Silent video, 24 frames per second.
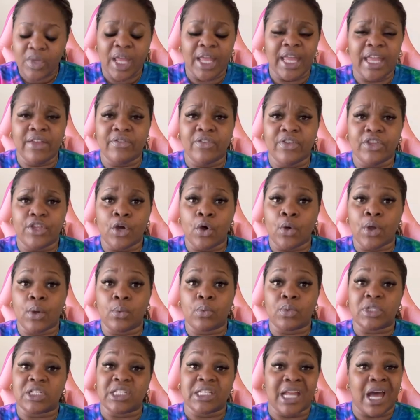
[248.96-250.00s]
Even though it
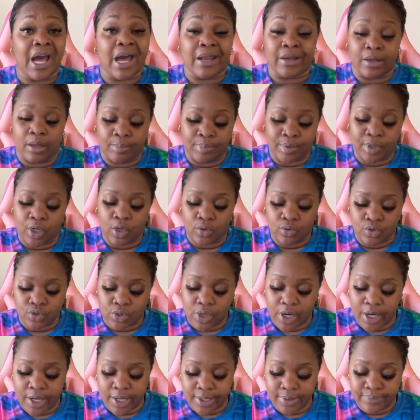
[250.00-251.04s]
was not a blow
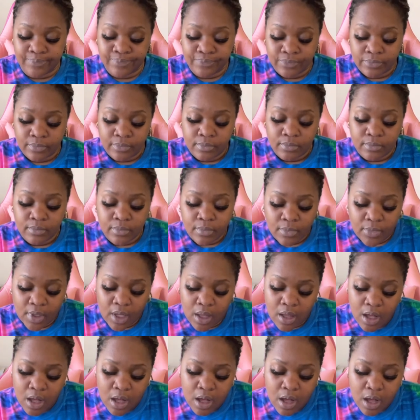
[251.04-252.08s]
dry.
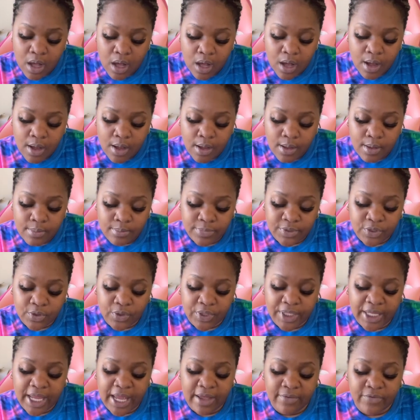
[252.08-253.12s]
So
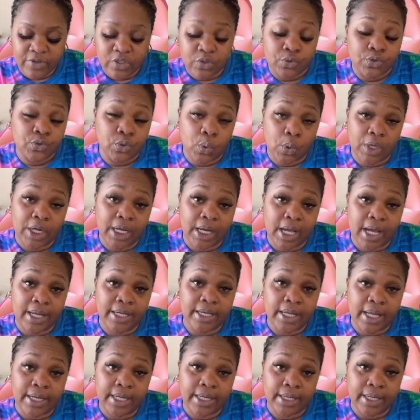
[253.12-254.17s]
the canvas was
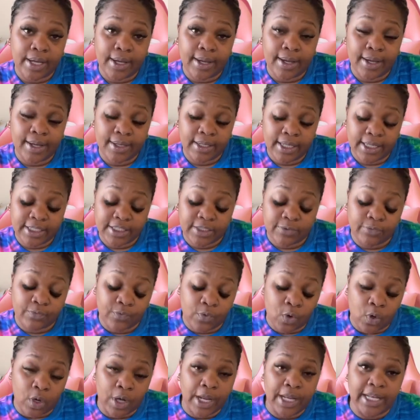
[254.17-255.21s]

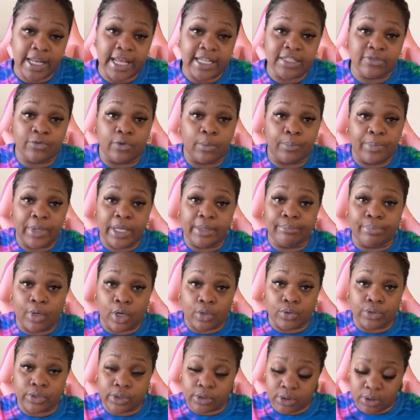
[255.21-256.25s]
$29.99. That's for Big
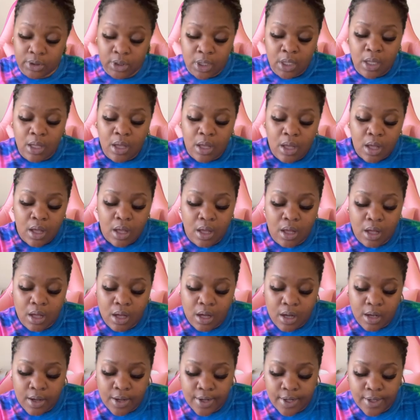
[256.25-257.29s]
Bertha.
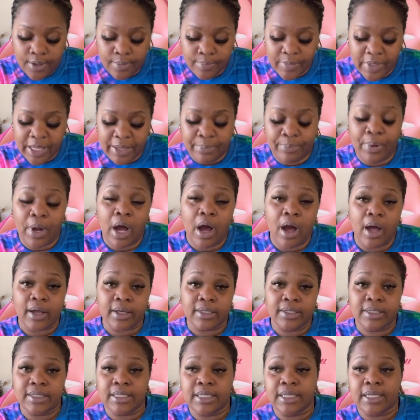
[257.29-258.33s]

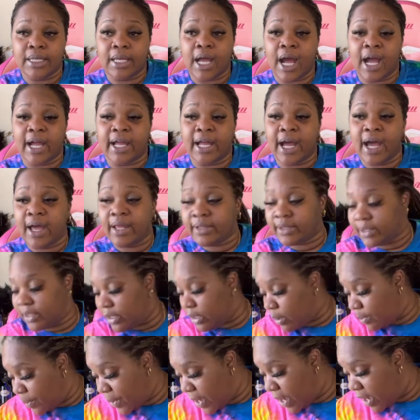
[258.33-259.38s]
Epoxy, I got the
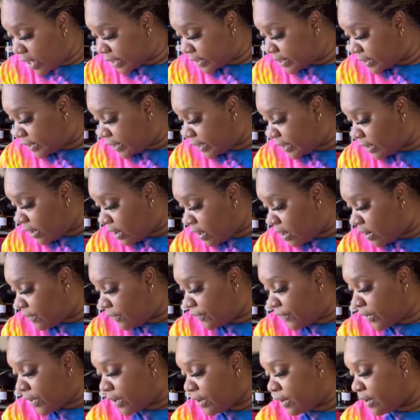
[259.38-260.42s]
epoxy
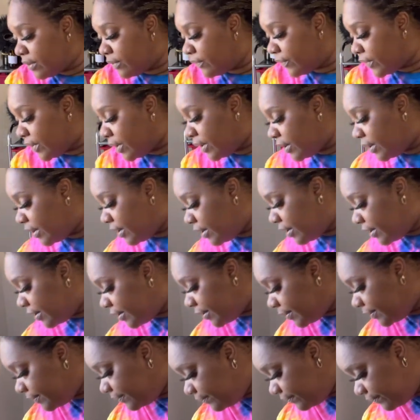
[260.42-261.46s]
off
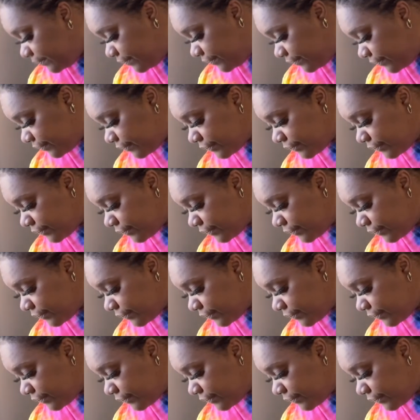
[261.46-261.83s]
of